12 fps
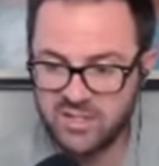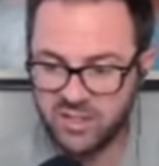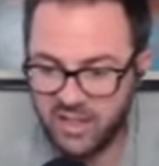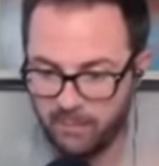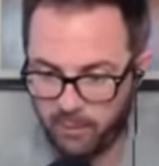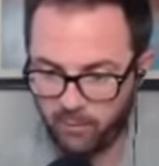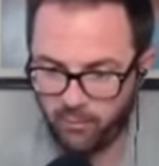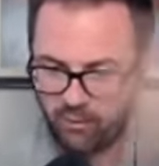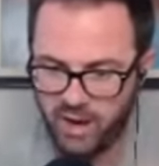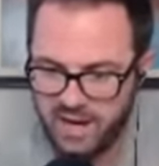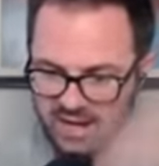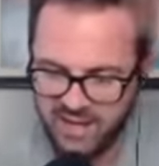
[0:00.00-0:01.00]
So like
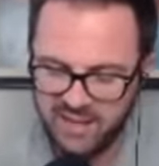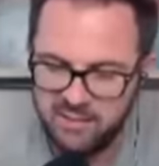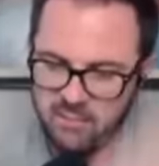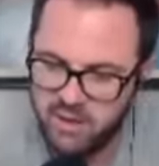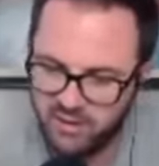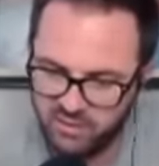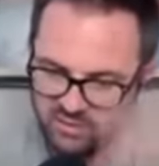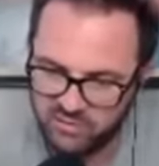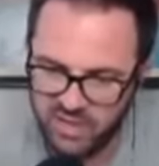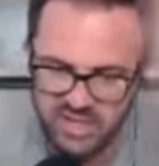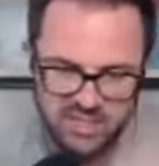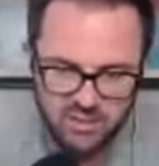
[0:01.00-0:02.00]
right in the middle,
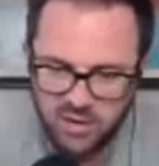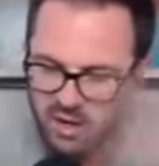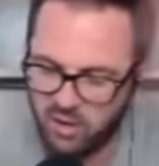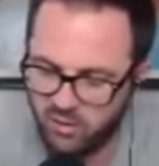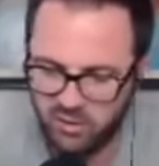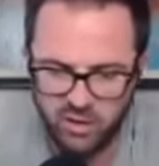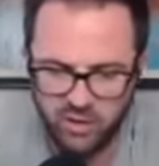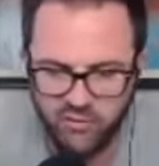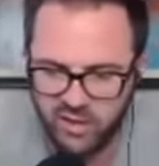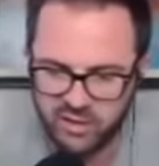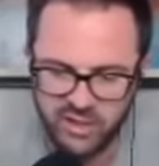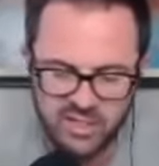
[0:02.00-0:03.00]
right? So no, no
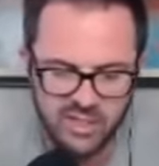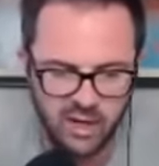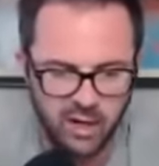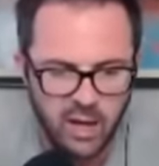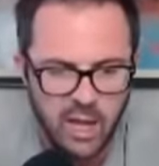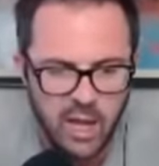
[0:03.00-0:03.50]
feelings there.